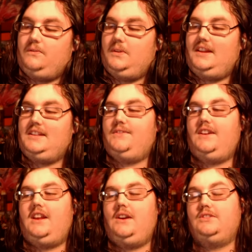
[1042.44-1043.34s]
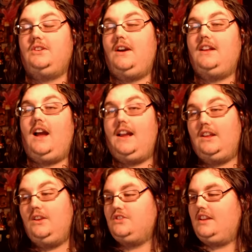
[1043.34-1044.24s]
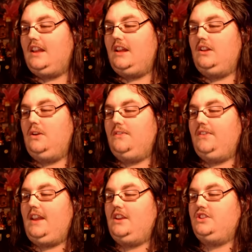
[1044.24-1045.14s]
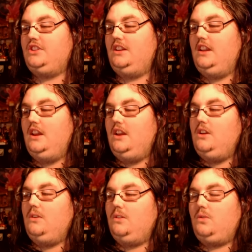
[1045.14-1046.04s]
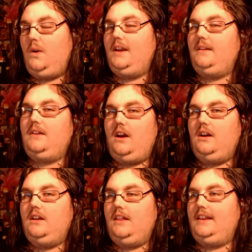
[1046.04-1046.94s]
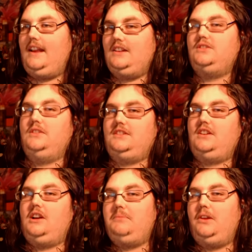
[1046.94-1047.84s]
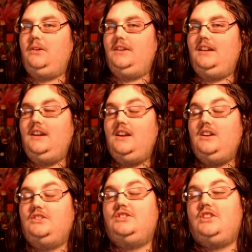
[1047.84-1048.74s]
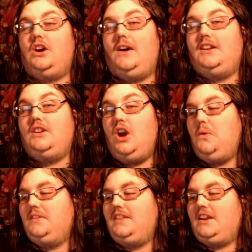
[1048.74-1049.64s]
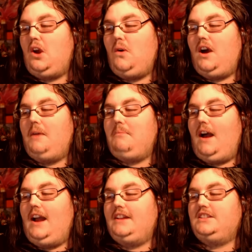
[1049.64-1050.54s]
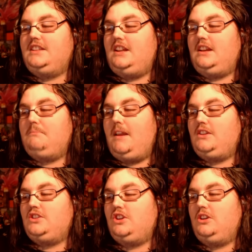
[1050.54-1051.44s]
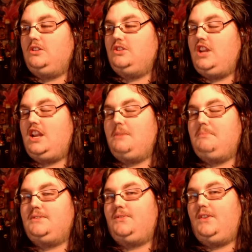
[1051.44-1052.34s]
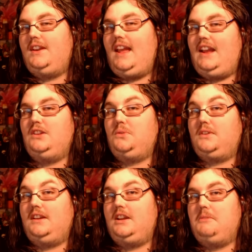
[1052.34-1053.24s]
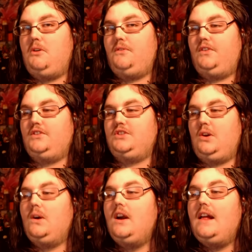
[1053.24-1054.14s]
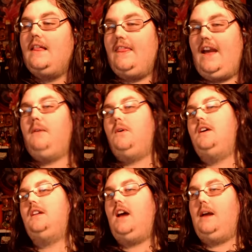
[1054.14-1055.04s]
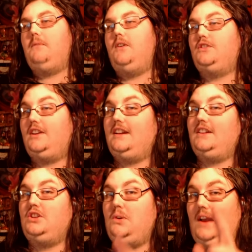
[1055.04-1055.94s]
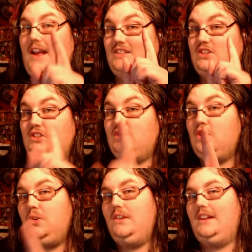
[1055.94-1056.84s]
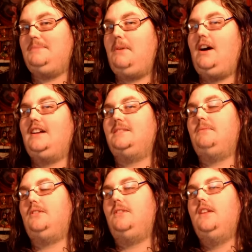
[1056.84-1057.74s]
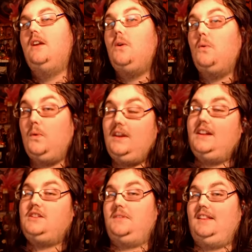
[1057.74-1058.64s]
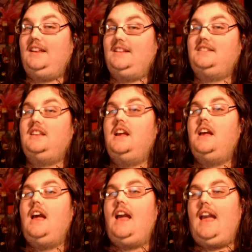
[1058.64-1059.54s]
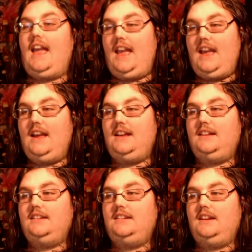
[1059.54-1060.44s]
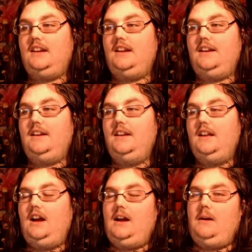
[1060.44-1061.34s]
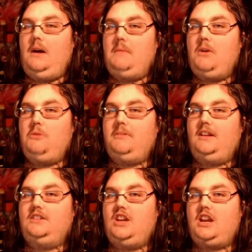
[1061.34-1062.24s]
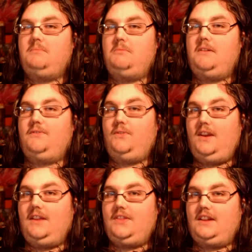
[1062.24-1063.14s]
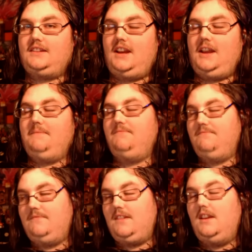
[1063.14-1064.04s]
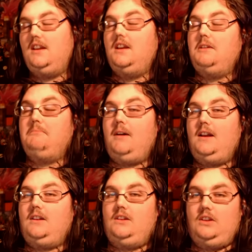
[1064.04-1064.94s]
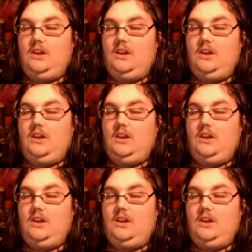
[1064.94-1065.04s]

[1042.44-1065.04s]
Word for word: release videos, so I usually get notification quite like as soon as they're uploaded, so I know when they go up. I just need to make sure Jacob is free and or can come over, so that one I'm going to try to get to as soon as possible when it's released, and I'm hoping Jacob will be free at that time, but